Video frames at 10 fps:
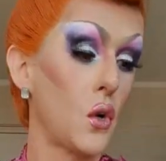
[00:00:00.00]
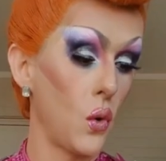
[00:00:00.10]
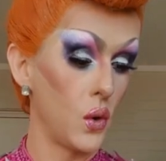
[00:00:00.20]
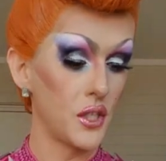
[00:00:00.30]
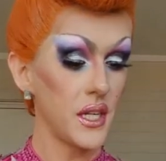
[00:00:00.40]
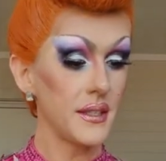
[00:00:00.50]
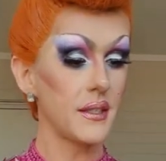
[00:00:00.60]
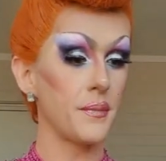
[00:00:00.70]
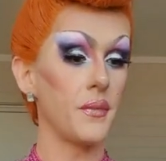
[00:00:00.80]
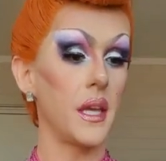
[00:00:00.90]

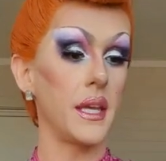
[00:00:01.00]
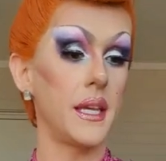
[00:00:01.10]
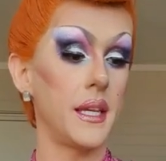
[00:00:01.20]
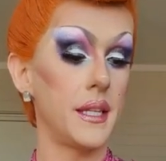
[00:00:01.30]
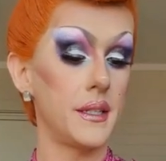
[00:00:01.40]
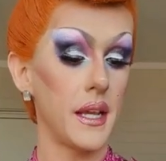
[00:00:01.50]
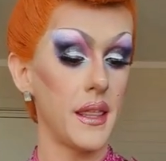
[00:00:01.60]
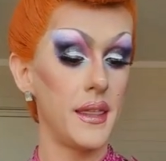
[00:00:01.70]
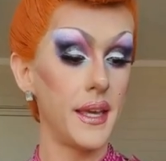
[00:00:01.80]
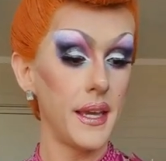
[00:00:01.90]
Gorgeous. And
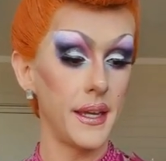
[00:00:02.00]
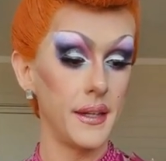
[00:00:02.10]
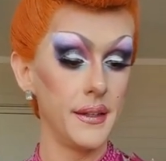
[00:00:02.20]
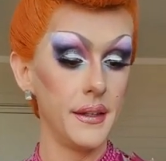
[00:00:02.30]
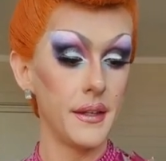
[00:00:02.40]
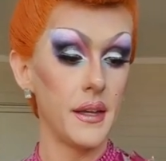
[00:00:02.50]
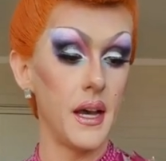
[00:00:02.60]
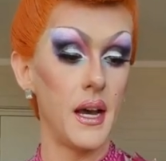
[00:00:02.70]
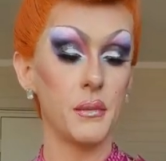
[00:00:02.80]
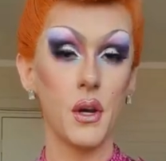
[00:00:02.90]
then
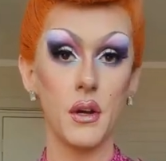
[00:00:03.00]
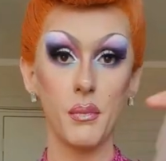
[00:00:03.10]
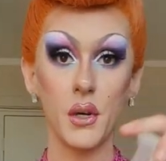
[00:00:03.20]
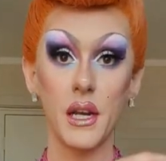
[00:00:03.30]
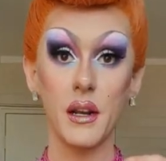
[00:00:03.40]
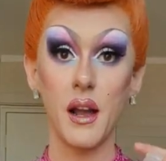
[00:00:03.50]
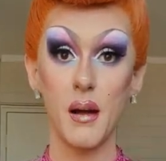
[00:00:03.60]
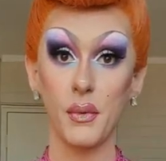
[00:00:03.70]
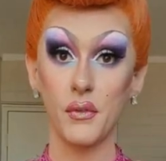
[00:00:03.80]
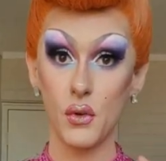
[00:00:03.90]
I'm going to put in a
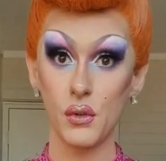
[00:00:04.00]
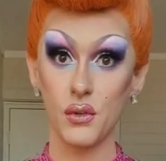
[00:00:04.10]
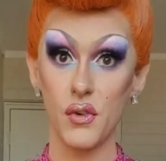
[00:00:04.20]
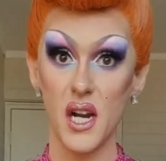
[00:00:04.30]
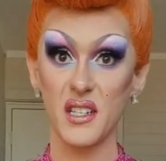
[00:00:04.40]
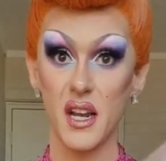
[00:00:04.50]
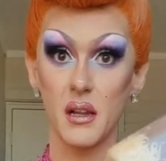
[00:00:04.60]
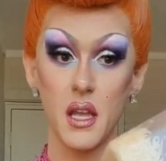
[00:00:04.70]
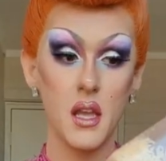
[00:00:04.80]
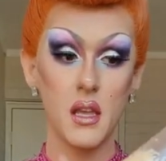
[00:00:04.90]
cup of cooked rice.
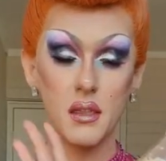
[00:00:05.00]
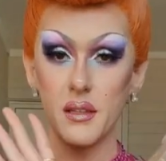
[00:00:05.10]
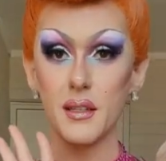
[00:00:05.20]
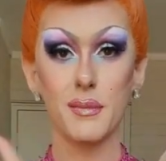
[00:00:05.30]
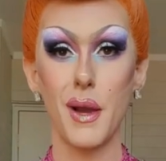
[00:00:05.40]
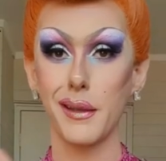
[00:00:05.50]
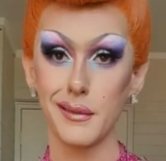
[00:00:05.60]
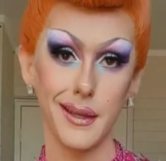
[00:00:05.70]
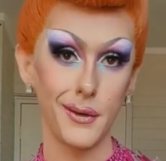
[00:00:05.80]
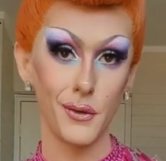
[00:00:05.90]
Now, this is just my
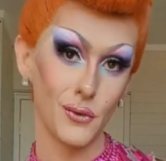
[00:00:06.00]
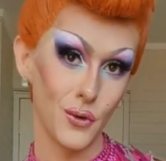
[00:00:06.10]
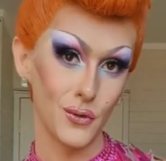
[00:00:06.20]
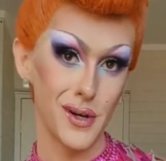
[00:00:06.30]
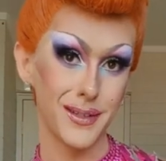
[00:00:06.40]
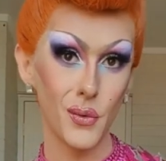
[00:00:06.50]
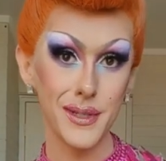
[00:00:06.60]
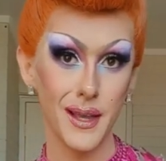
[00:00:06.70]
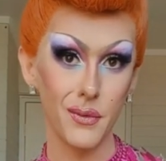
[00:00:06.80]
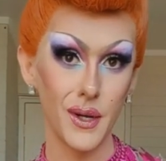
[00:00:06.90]
container of cooked rice. I
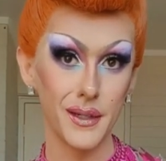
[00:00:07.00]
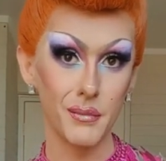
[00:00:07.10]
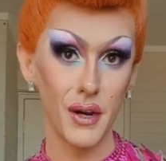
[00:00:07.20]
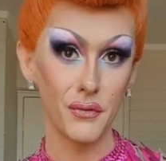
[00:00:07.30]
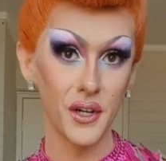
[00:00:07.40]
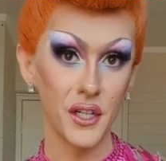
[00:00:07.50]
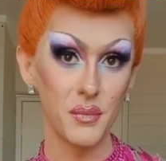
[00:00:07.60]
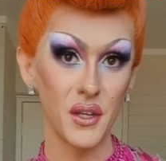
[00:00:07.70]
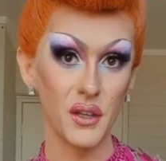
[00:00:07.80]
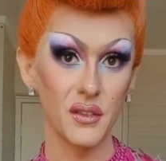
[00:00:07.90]
always have one in my fridge
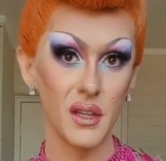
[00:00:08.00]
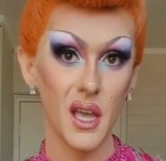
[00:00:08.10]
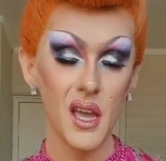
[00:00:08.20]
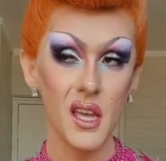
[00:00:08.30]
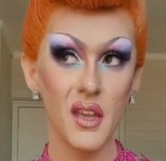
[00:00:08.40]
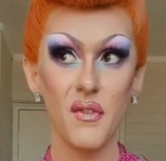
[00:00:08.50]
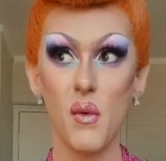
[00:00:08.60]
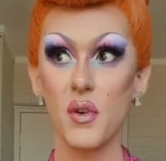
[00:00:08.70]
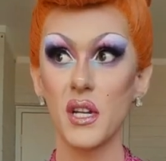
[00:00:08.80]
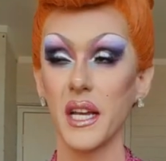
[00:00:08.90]
because if I
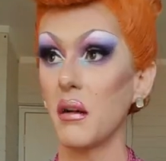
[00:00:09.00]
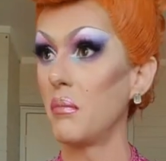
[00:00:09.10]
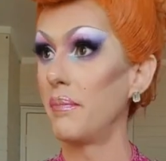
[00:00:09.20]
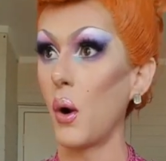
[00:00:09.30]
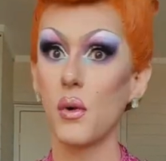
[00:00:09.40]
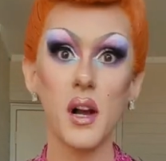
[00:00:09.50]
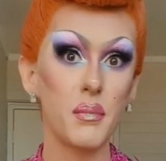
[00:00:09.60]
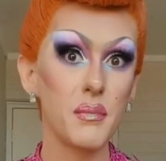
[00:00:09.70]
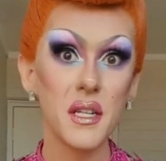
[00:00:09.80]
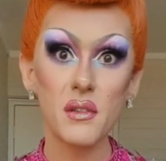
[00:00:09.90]
want to like bulk
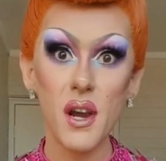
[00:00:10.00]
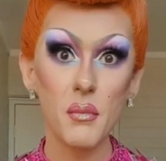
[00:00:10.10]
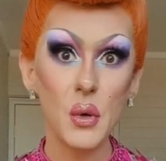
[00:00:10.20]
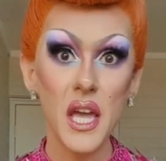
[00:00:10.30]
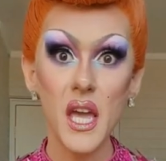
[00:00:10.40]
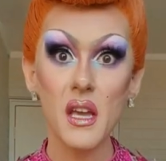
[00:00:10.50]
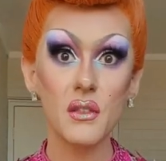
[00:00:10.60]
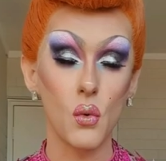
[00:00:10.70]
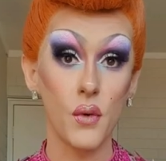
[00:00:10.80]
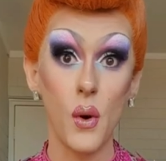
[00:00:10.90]
up my scrambled
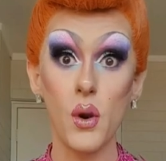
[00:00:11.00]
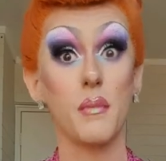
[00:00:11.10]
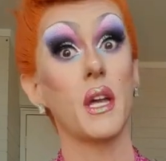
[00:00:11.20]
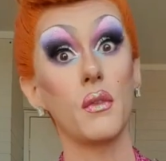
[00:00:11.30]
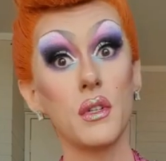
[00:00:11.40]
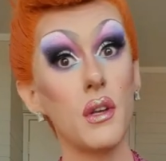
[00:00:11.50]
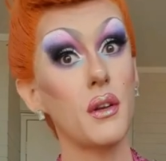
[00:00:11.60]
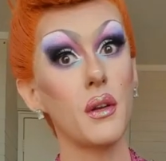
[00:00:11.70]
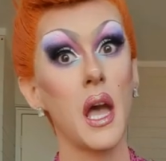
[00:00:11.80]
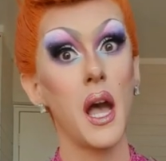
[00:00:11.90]
eggs or if I want to make a
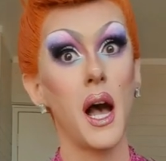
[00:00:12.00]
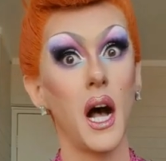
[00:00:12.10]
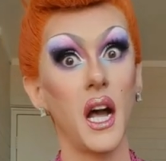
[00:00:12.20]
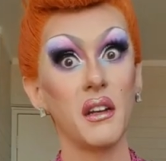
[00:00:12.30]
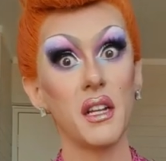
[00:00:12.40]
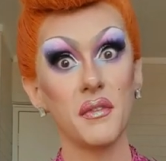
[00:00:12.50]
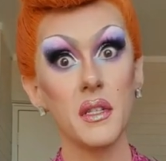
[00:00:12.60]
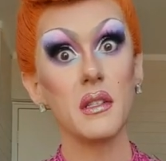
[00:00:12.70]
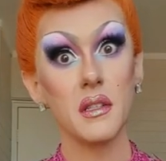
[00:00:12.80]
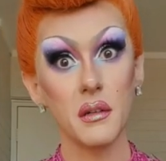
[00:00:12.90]
risotto, I don't have
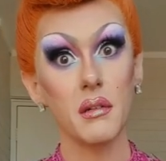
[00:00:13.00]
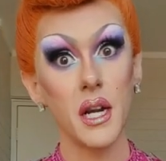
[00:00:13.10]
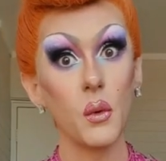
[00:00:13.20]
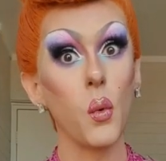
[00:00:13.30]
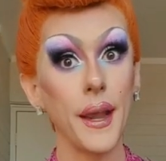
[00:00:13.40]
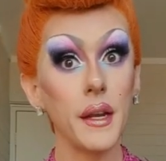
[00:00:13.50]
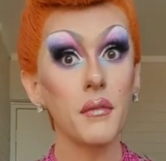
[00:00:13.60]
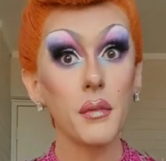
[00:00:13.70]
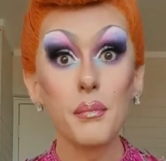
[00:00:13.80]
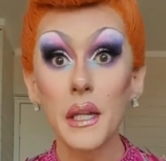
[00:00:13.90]
to sit around waiting
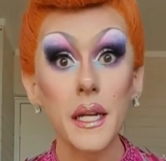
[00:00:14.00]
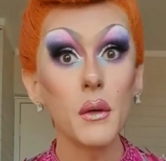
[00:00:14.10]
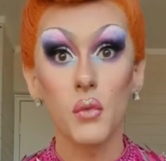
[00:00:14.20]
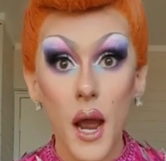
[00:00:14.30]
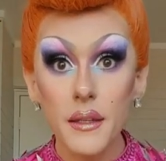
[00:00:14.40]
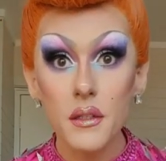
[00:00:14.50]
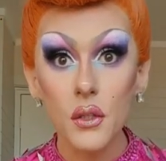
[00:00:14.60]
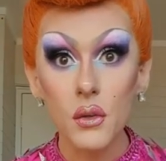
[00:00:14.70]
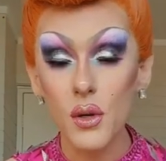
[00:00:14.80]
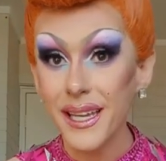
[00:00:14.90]
for bloody rice to
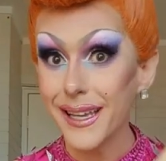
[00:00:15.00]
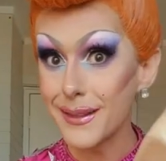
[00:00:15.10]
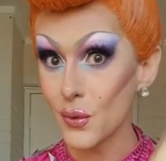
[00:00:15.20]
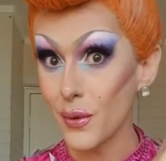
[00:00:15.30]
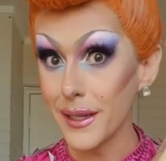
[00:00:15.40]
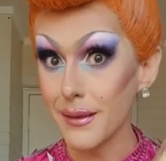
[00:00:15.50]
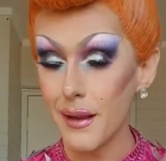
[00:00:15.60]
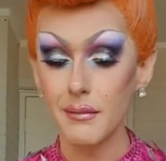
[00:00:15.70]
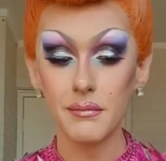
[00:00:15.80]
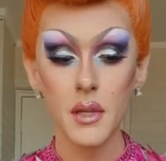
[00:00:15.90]
cook. It's already
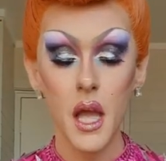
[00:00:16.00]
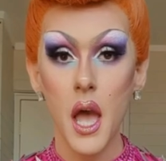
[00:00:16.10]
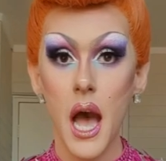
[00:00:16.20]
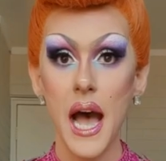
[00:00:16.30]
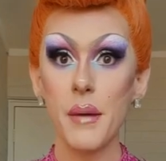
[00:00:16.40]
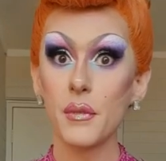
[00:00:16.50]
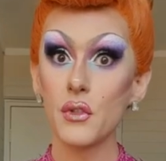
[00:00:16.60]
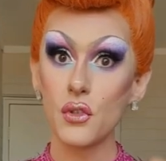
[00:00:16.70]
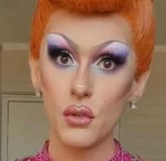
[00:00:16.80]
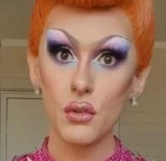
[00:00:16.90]
done.
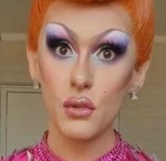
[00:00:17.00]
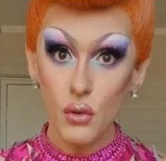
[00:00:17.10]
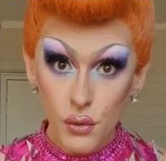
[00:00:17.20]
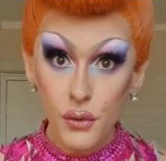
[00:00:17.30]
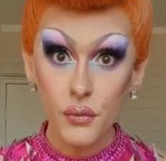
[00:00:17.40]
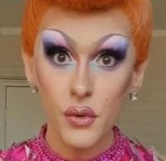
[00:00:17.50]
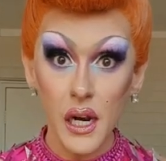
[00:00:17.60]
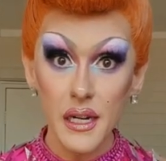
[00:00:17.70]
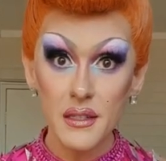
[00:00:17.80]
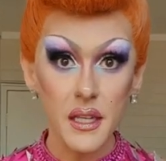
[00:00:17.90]
To cook
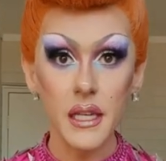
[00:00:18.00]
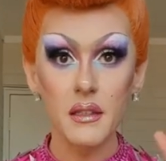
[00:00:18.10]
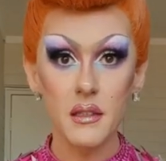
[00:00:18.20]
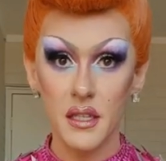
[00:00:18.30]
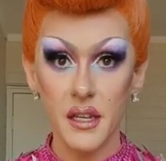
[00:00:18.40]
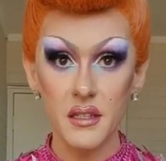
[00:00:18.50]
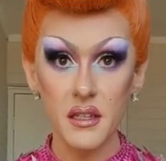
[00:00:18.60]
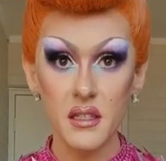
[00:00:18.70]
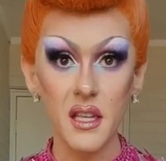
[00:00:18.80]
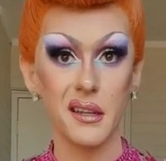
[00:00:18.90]
rice, it's the easiest thing.